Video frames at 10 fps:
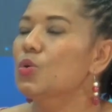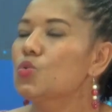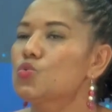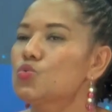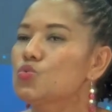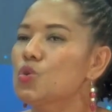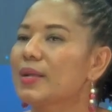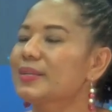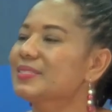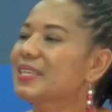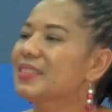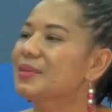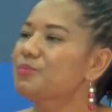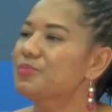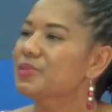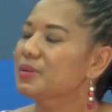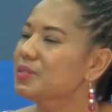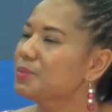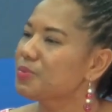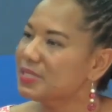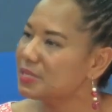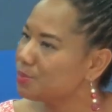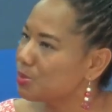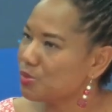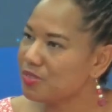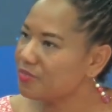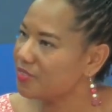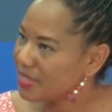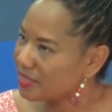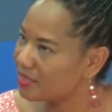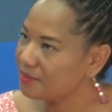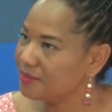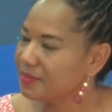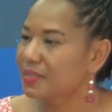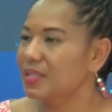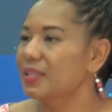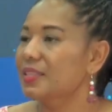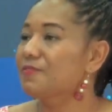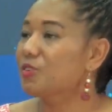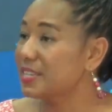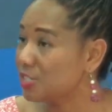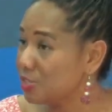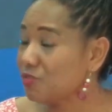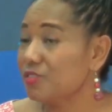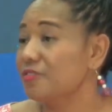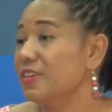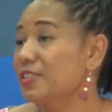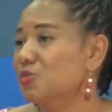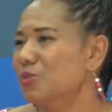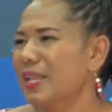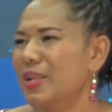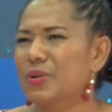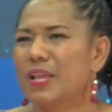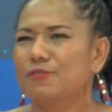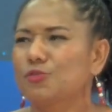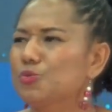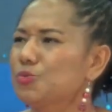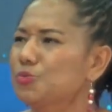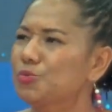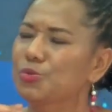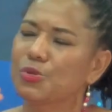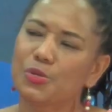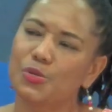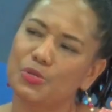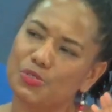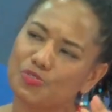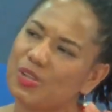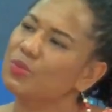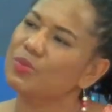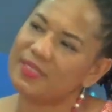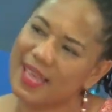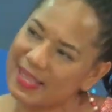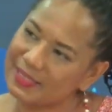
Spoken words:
who understand the principles of the faith, the foundations of the faith, so that I don't have to struggle with that.